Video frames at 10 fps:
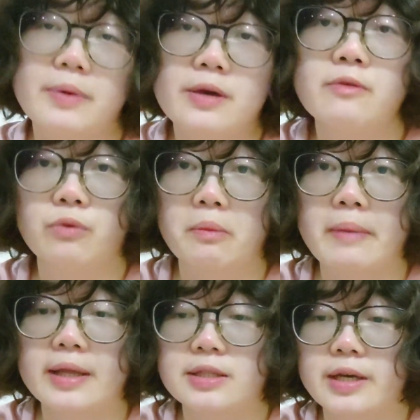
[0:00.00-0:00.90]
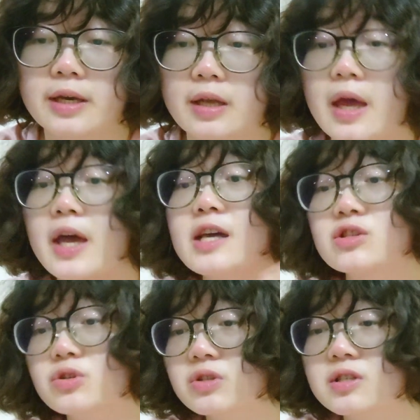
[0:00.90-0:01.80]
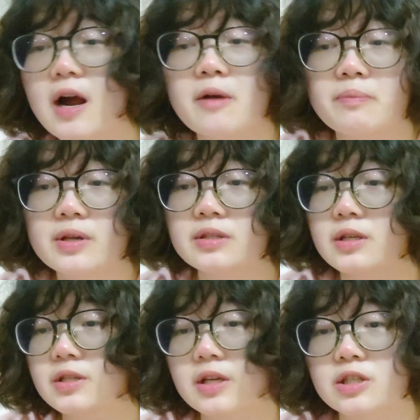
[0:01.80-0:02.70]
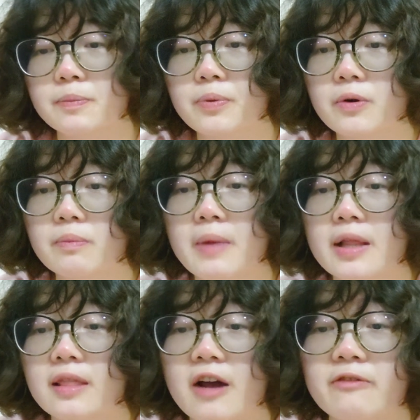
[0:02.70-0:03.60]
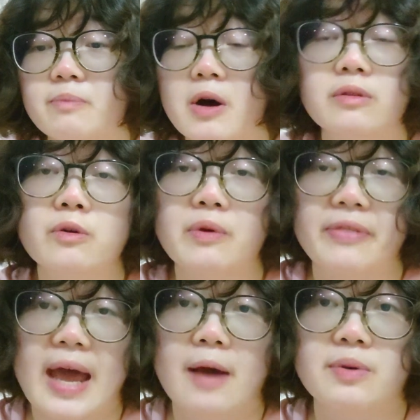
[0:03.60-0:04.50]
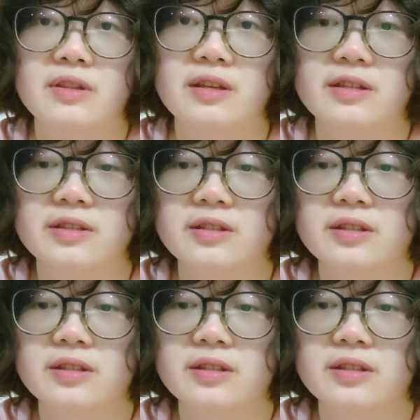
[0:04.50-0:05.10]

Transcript: being romantic is to start a business and support my life partner with happiness.